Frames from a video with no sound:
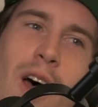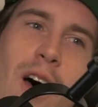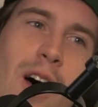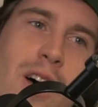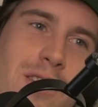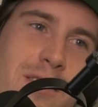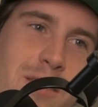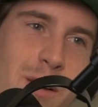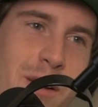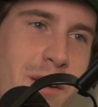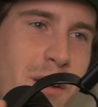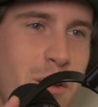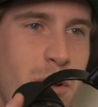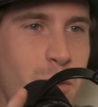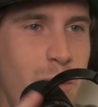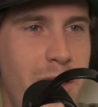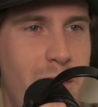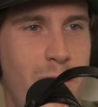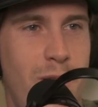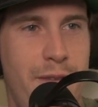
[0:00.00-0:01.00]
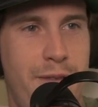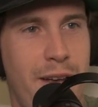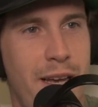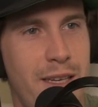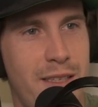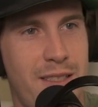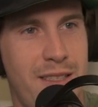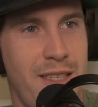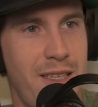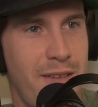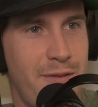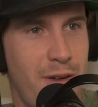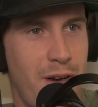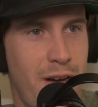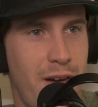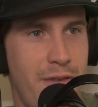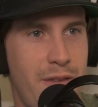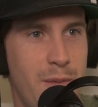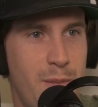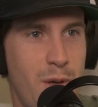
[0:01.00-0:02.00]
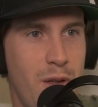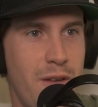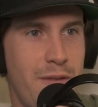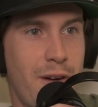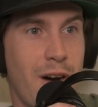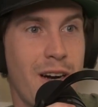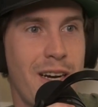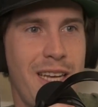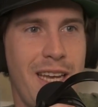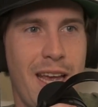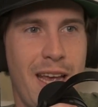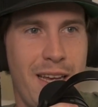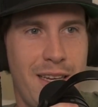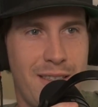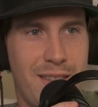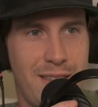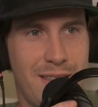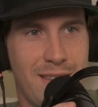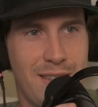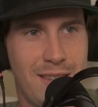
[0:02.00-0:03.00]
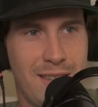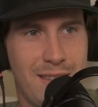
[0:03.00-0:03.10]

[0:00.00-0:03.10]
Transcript: Also, I know you went through a phase, Steve, of the Boulevardiers.